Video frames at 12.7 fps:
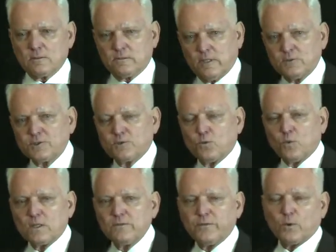close to
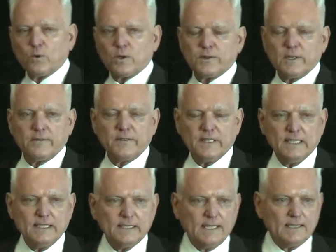1/4 of
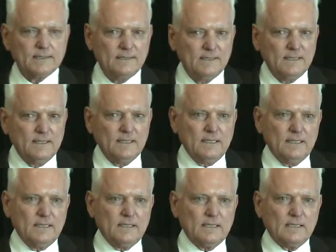the
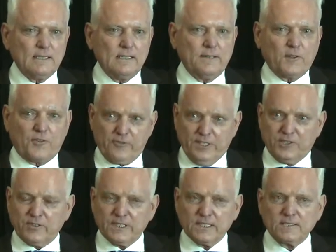$3
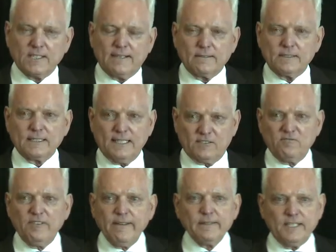trillion is
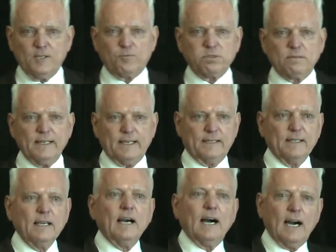really at play.
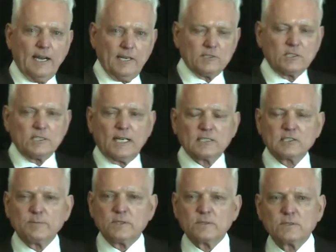Higher
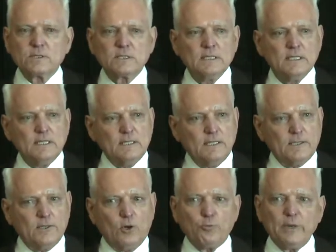deductibles,
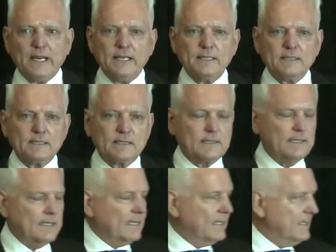co-pays,
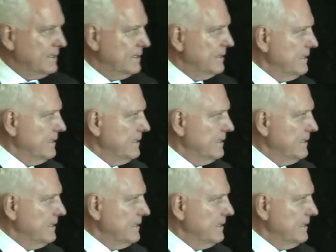so